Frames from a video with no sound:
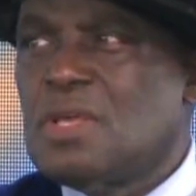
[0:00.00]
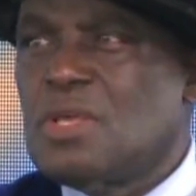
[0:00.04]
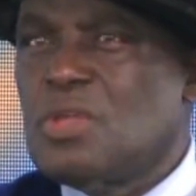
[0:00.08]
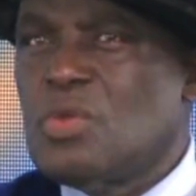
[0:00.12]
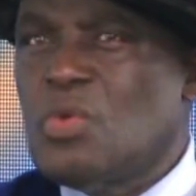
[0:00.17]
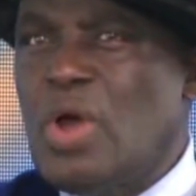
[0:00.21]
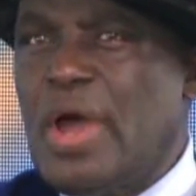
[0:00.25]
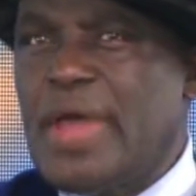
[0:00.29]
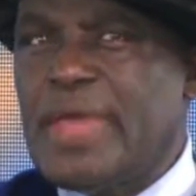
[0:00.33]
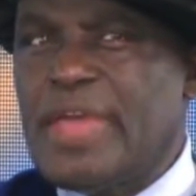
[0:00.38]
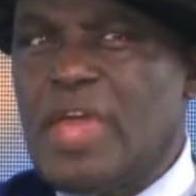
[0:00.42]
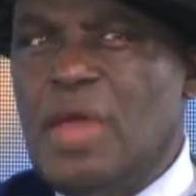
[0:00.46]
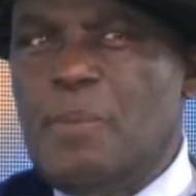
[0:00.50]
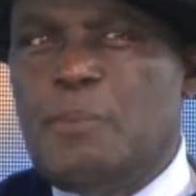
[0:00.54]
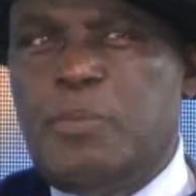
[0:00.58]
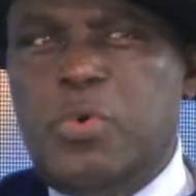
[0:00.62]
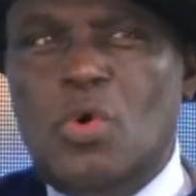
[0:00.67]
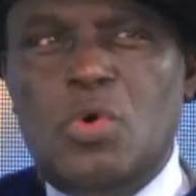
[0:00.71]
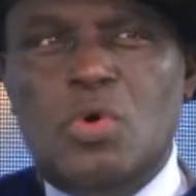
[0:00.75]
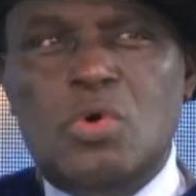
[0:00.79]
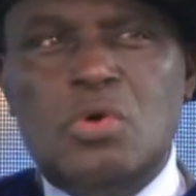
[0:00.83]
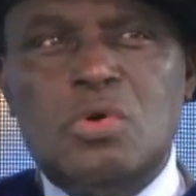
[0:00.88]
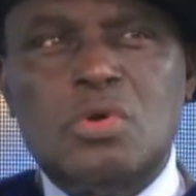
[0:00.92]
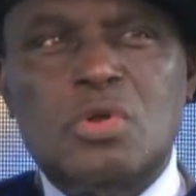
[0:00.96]
you are
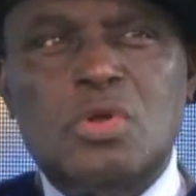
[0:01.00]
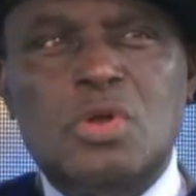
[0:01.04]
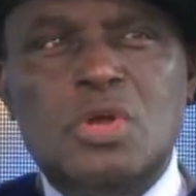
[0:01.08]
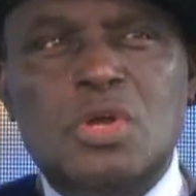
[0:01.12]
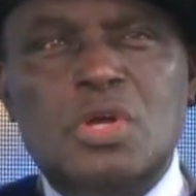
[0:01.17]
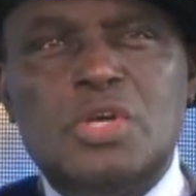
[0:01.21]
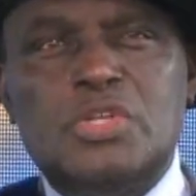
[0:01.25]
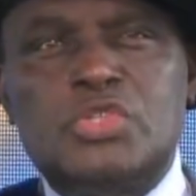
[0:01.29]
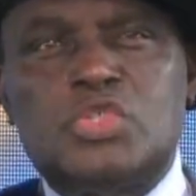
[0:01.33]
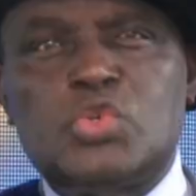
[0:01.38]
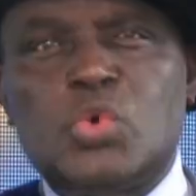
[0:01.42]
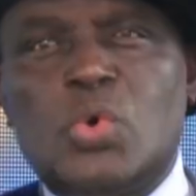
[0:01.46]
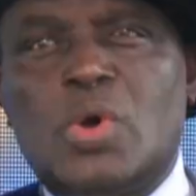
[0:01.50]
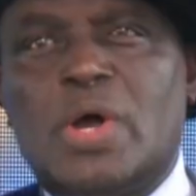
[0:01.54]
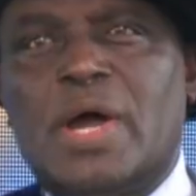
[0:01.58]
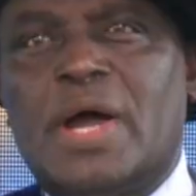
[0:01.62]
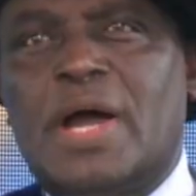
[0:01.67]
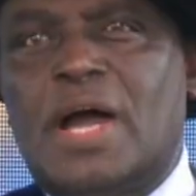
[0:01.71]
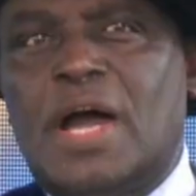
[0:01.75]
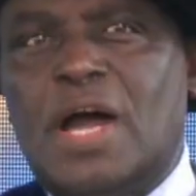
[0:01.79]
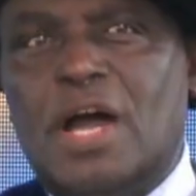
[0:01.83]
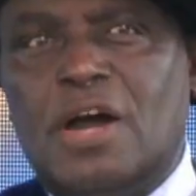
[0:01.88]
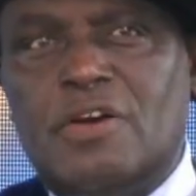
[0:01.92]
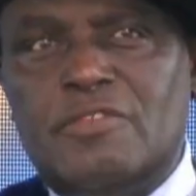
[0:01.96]
able to
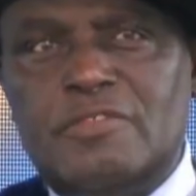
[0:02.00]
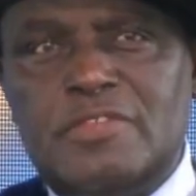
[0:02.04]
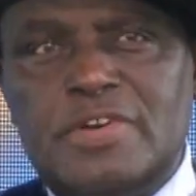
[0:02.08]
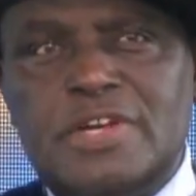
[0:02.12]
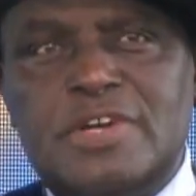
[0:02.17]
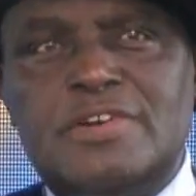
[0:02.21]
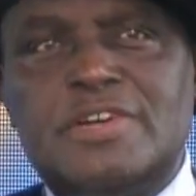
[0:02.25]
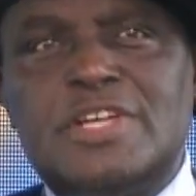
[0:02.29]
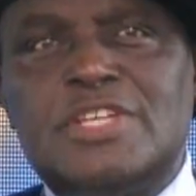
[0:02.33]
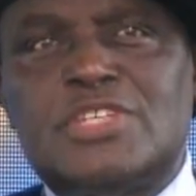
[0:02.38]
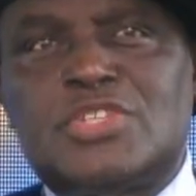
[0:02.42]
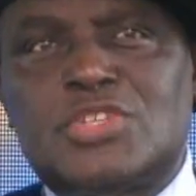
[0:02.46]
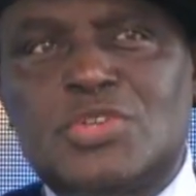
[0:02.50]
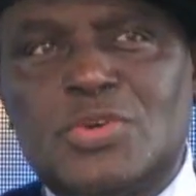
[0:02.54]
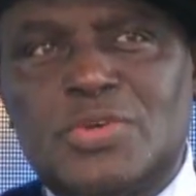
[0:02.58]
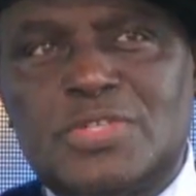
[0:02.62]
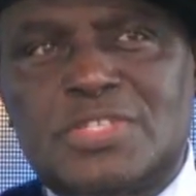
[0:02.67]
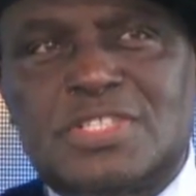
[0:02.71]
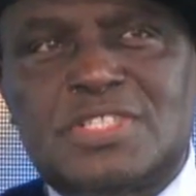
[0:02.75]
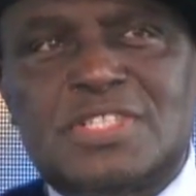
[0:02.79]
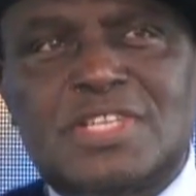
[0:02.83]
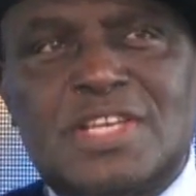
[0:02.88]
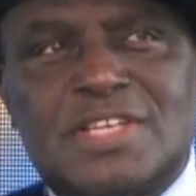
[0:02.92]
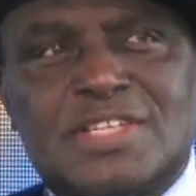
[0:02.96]
have a ratio,
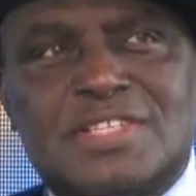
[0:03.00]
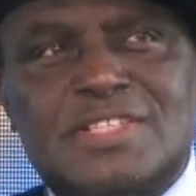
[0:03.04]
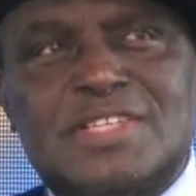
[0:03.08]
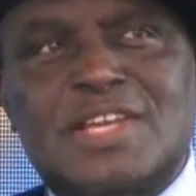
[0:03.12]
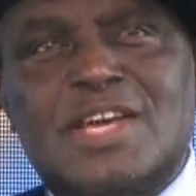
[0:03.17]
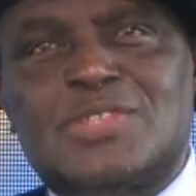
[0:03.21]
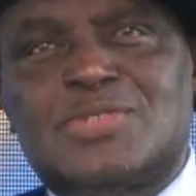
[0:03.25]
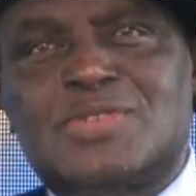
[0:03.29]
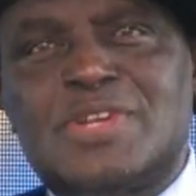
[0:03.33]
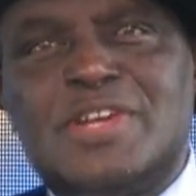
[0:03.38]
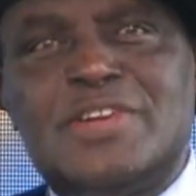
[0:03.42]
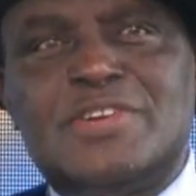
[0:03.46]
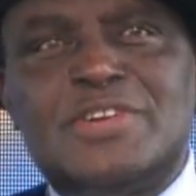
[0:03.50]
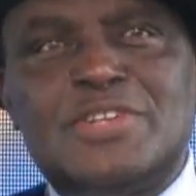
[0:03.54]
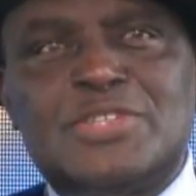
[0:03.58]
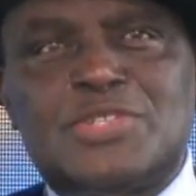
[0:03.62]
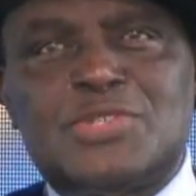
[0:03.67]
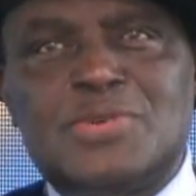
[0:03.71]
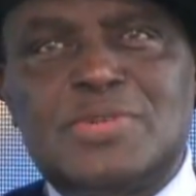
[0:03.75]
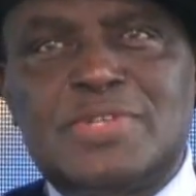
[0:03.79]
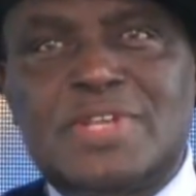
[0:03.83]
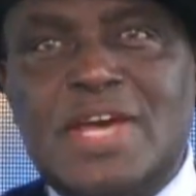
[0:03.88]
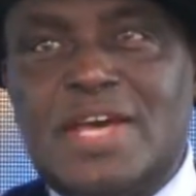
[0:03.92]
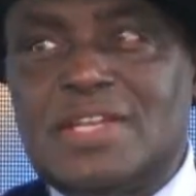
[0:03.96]
teacher-student
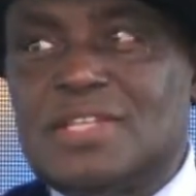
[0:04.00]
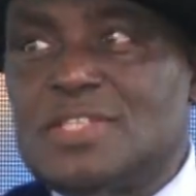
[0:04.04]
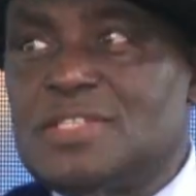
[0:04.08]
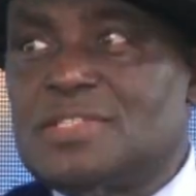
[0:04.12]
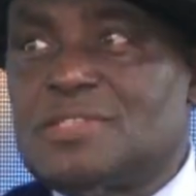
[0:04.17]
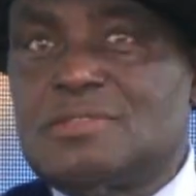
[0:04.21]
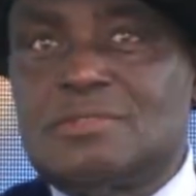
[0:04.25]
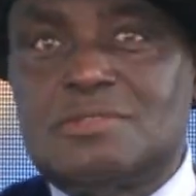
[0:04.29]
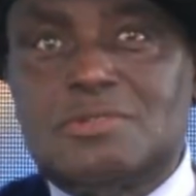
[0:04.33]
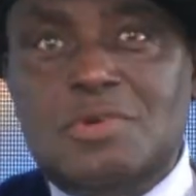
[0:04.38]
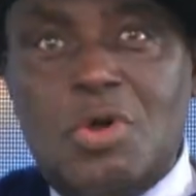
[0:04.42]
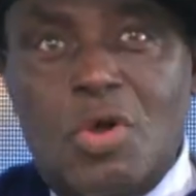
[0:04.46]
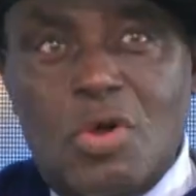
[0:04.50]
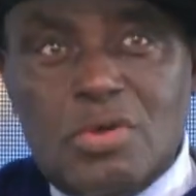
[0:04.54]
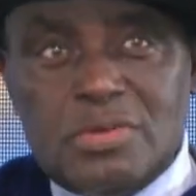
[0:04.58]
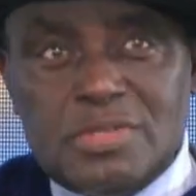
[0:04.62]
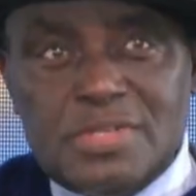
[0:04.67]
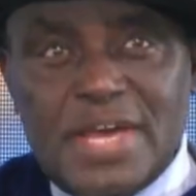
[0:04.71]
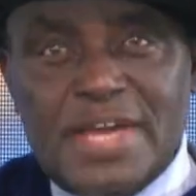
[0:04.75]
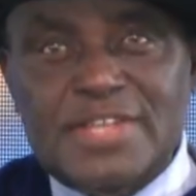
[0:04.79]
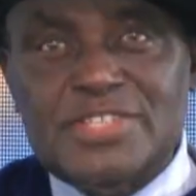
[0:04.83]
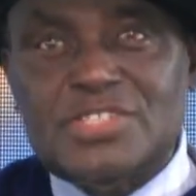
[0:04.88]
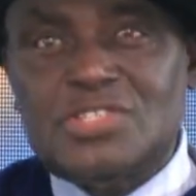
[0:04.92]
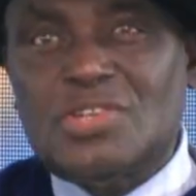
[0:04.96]
ratio that is good,
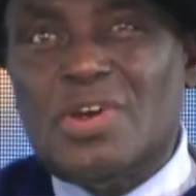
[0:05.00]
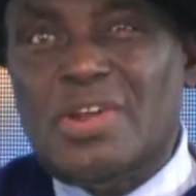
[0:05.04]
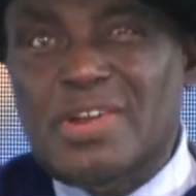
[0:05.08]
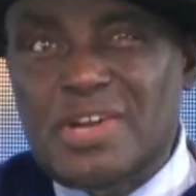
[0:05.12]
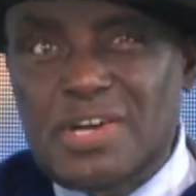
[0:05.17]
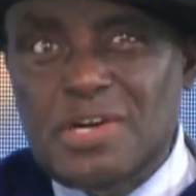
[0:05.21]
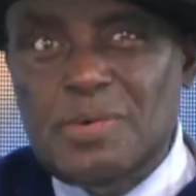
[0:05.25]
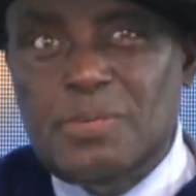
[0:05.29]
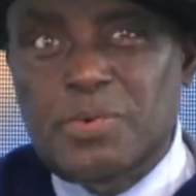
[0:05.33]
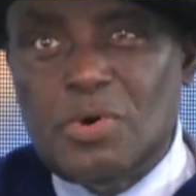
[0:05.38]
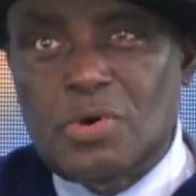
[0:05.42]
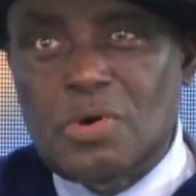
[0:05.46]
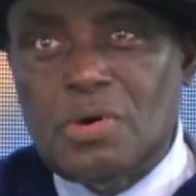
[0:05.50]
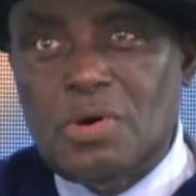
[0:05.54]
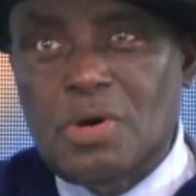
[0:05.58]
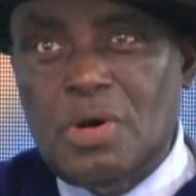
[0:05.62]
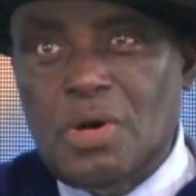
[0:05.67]
that is tolerable.